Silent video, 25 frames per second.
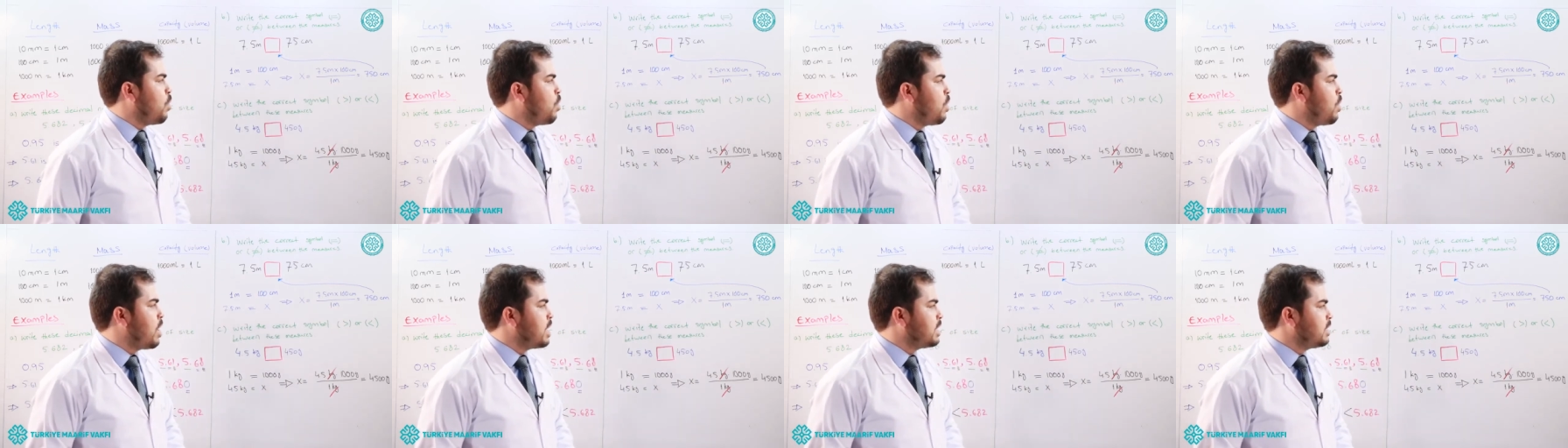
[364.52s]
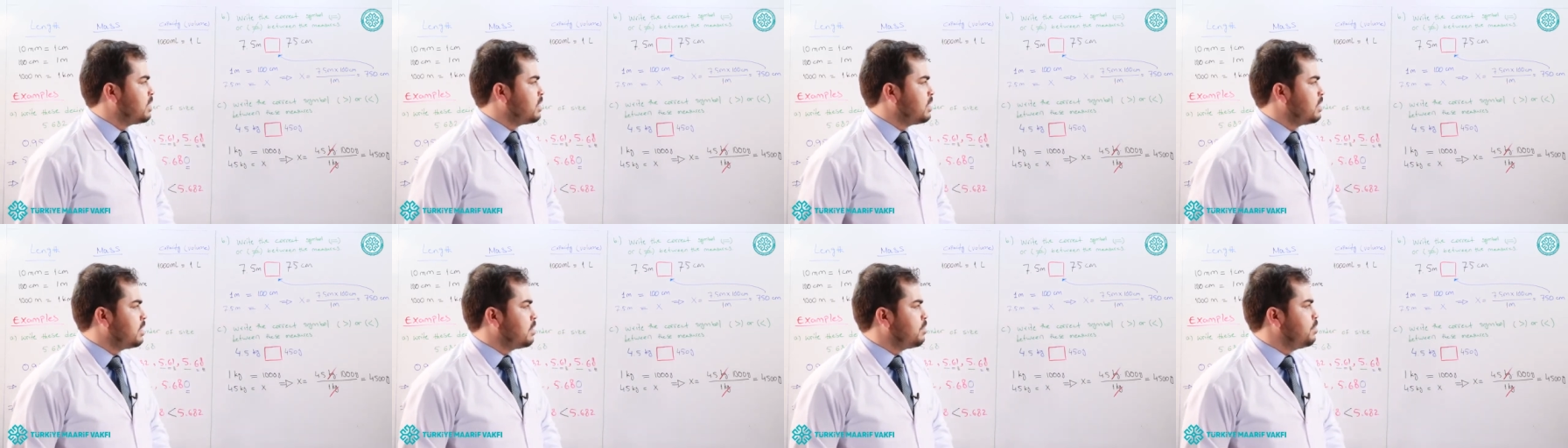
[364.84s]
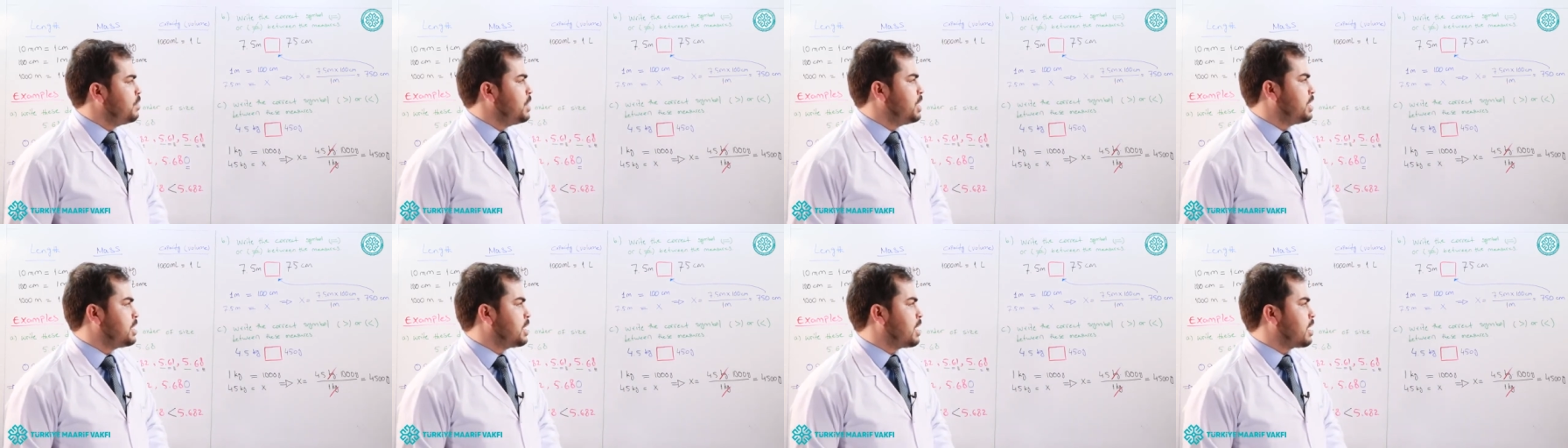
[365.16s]
1
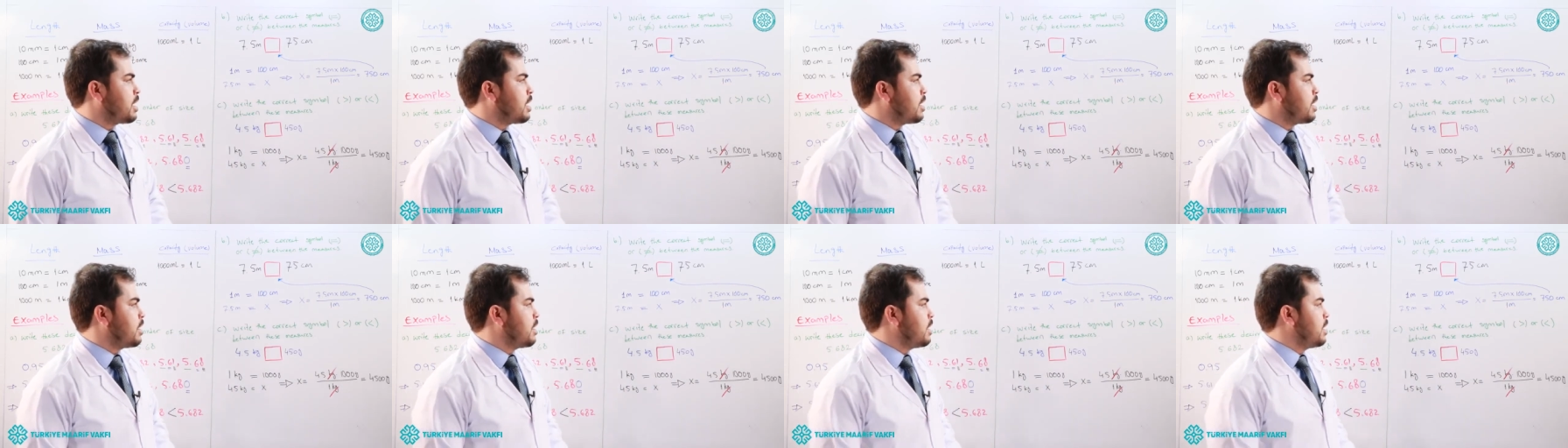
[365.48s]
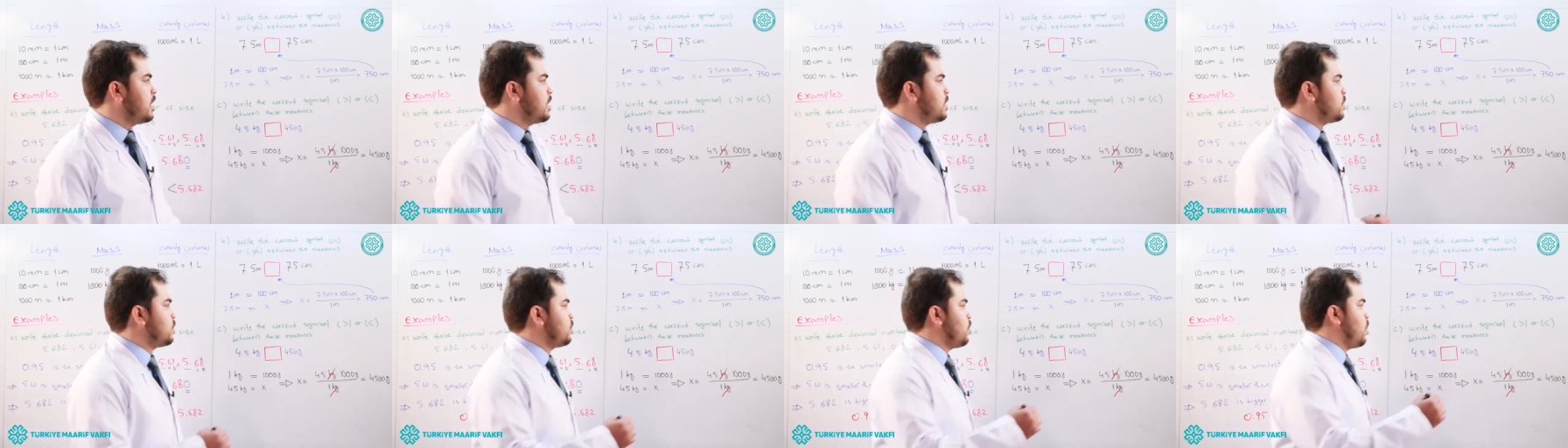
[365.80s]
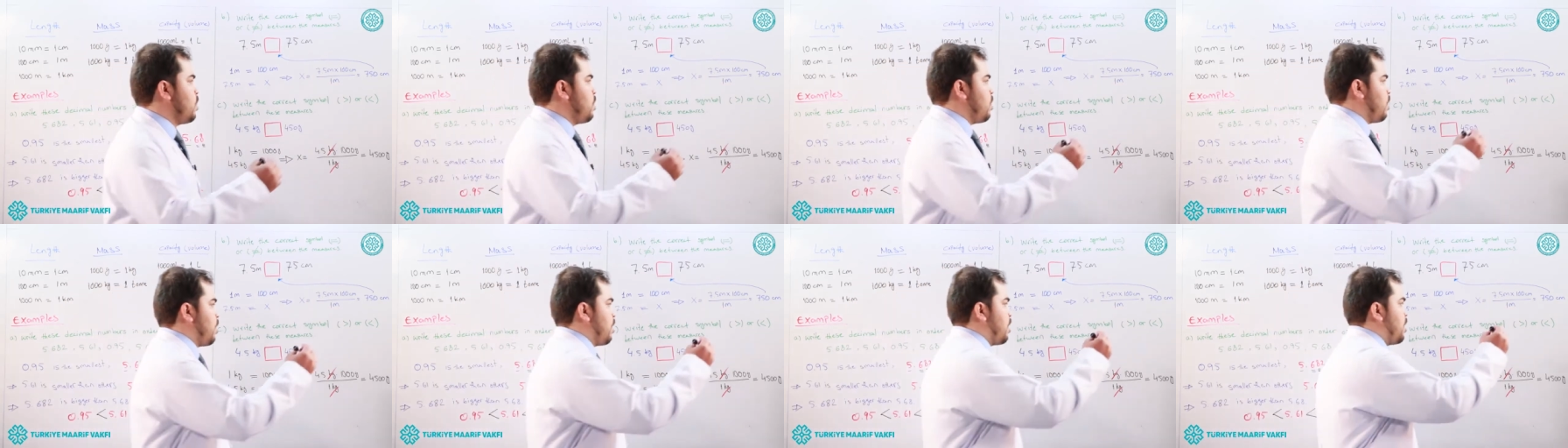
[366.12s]
meter.
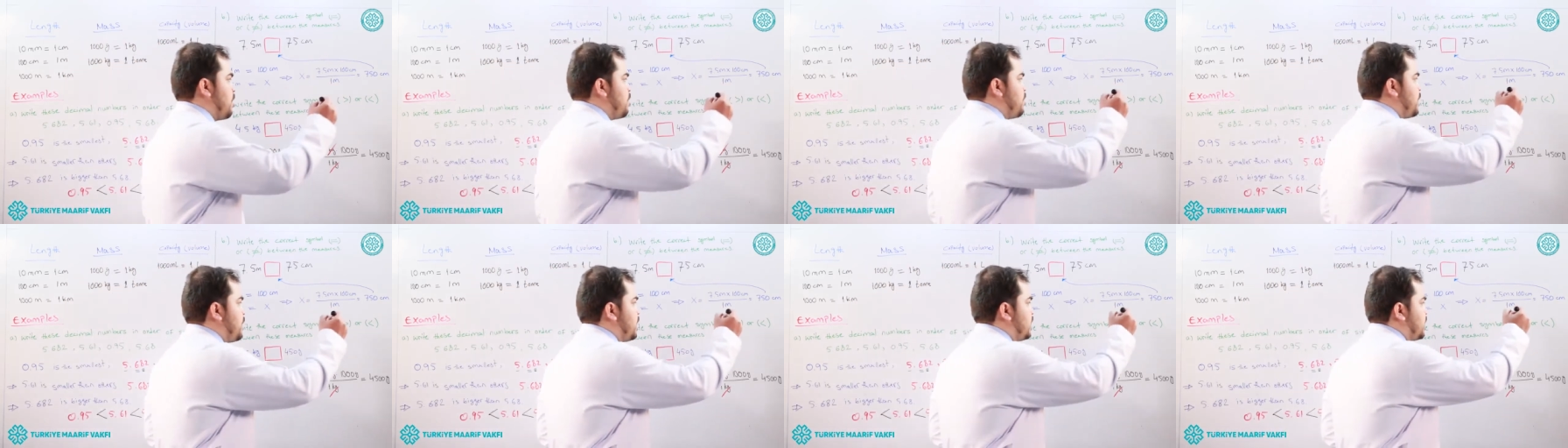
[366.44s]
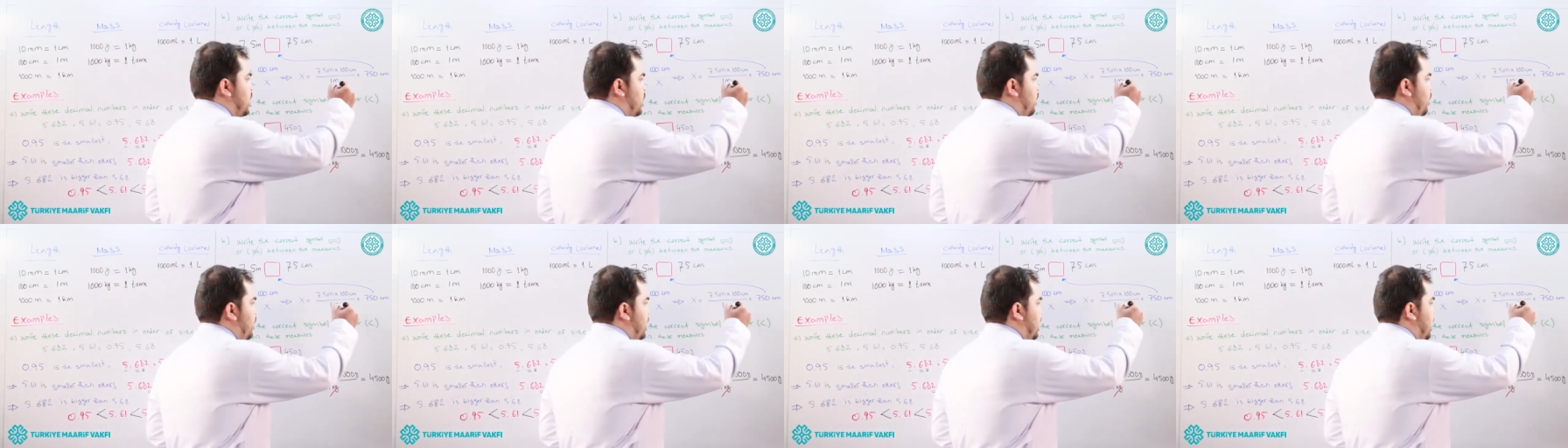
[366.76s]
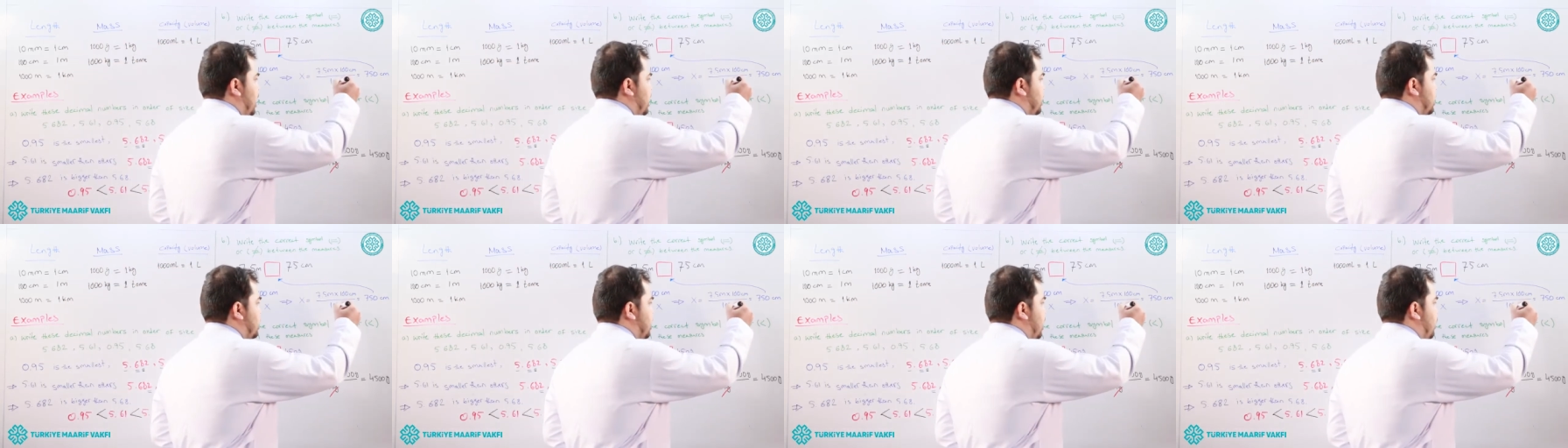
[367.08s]
So meter will
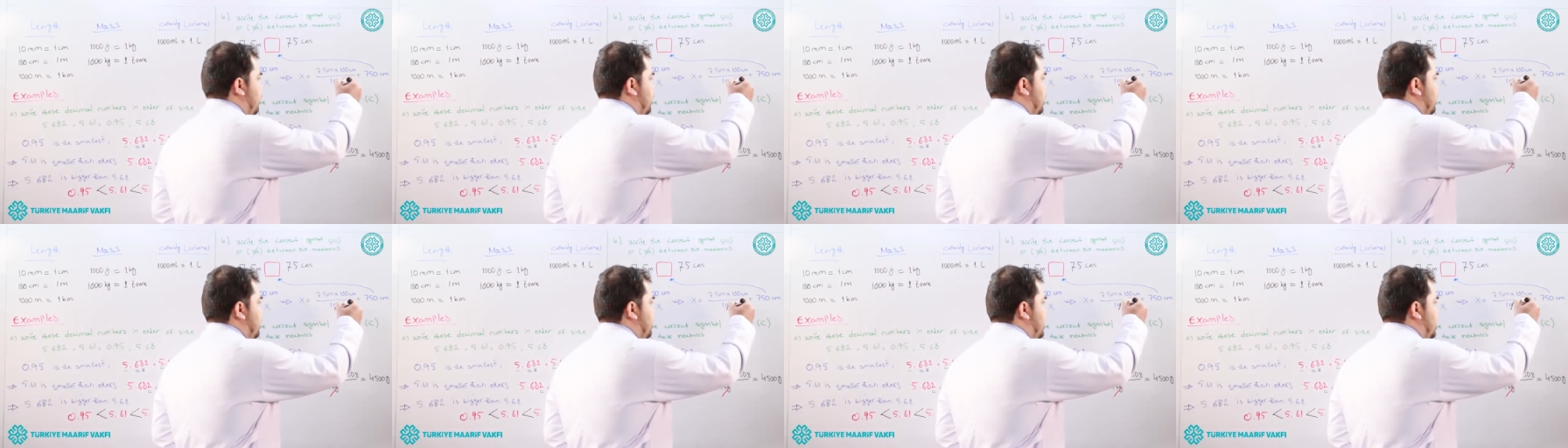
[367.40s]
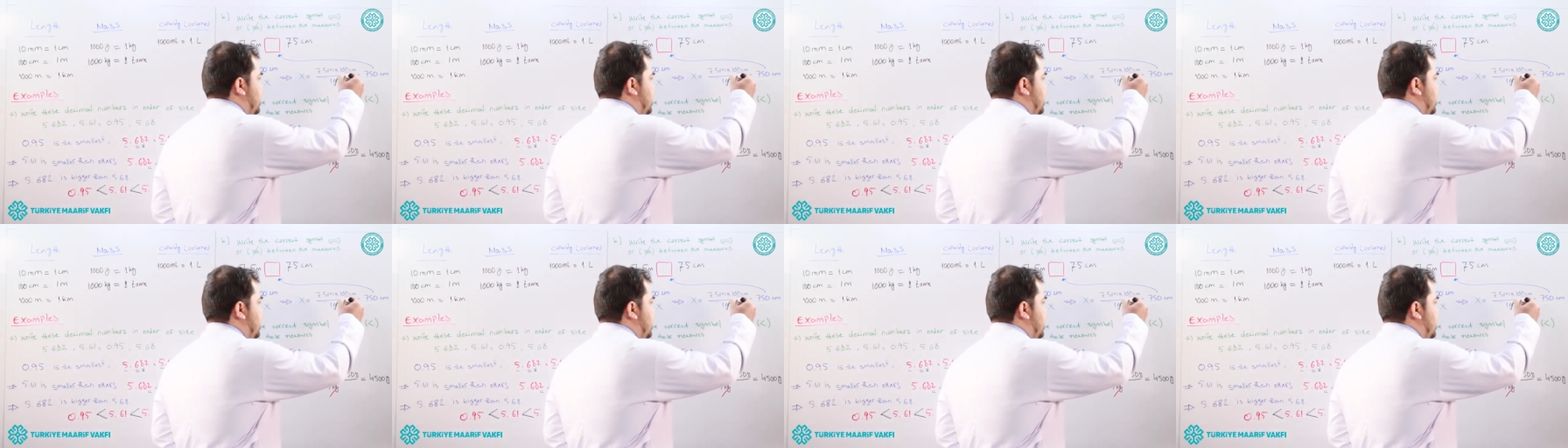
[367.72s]
cancel with